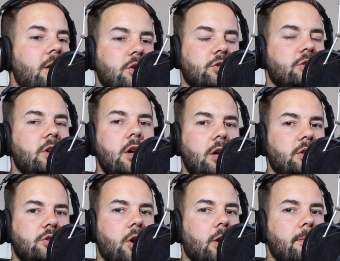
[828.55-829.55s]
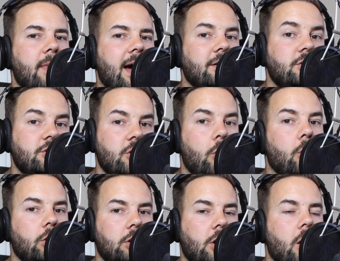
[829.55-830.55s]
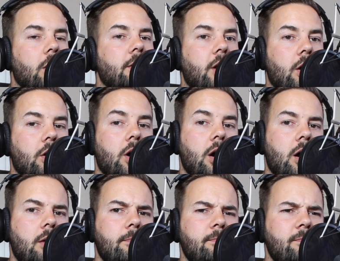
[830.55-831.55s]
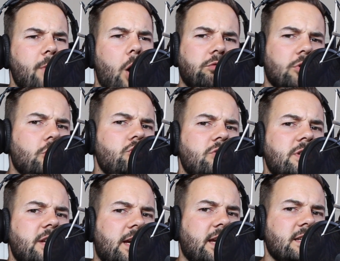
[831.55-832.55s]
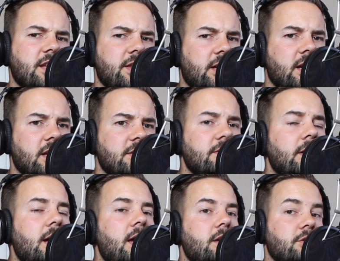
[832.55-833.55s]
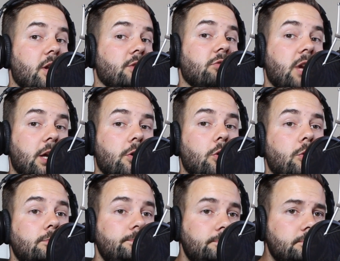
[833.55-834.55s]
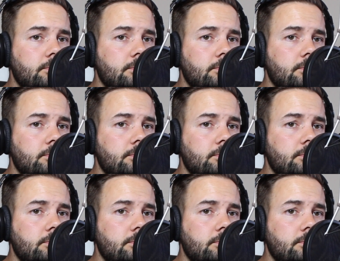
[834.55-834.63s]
Just totally mad. All gone. Over 100 tickets, I think it is. So that's really cool.